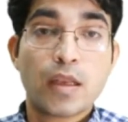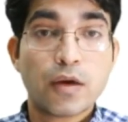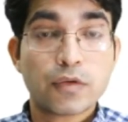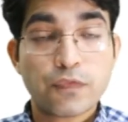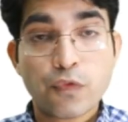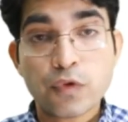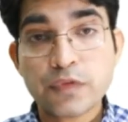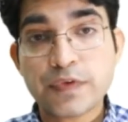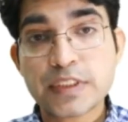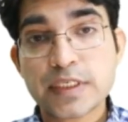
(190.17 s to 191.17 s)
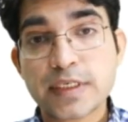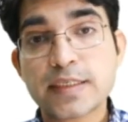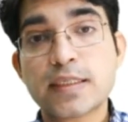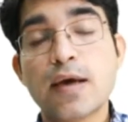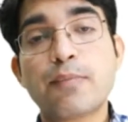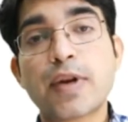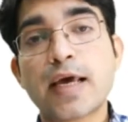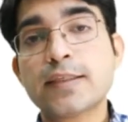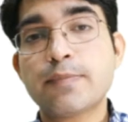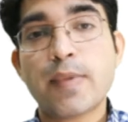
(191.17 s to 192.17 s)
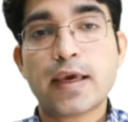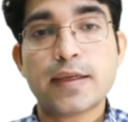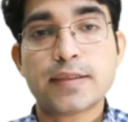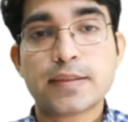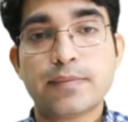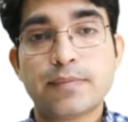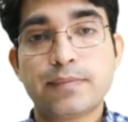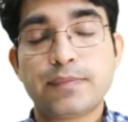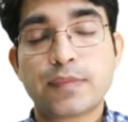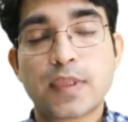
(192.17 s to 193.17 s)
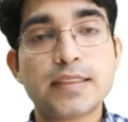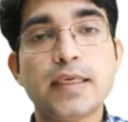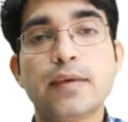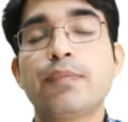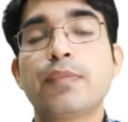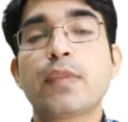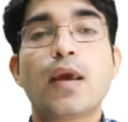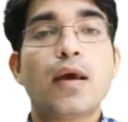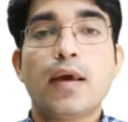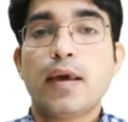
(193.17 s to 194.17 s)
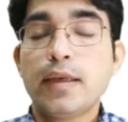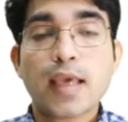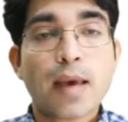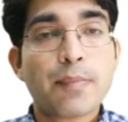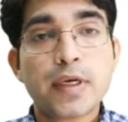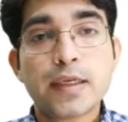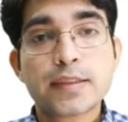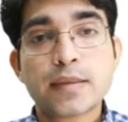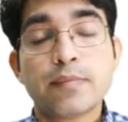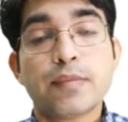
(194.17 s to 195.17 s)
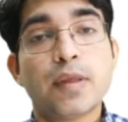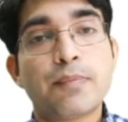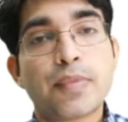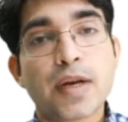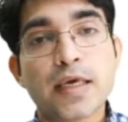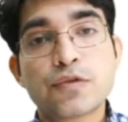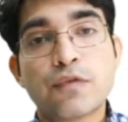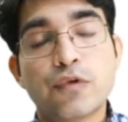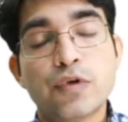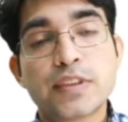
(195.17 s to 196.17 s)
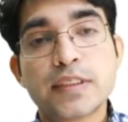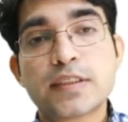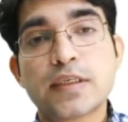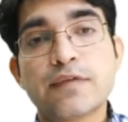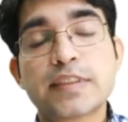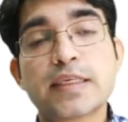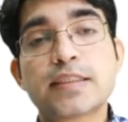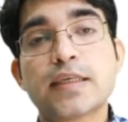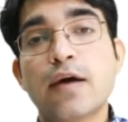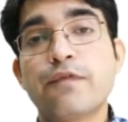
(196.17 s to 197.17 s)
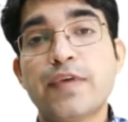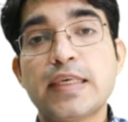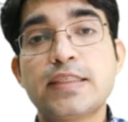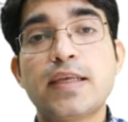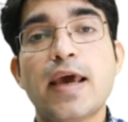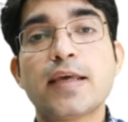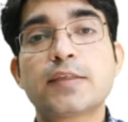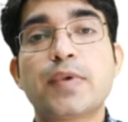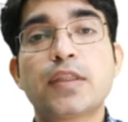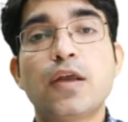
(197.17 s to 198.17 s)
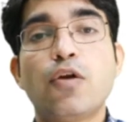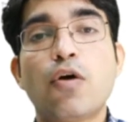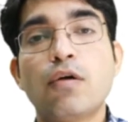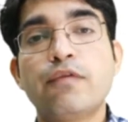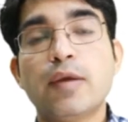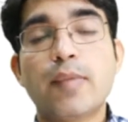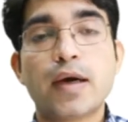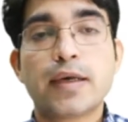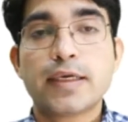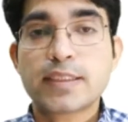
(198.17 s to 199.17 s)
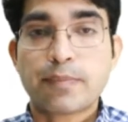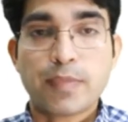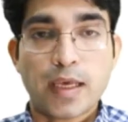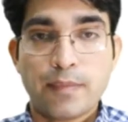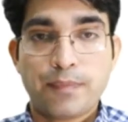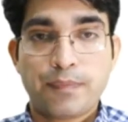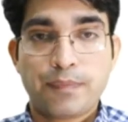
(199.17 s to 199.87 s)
Now, the fourth feature is price mechanism. See, in capitalism, the price of goods and services are fixed as per the law of demand and supply.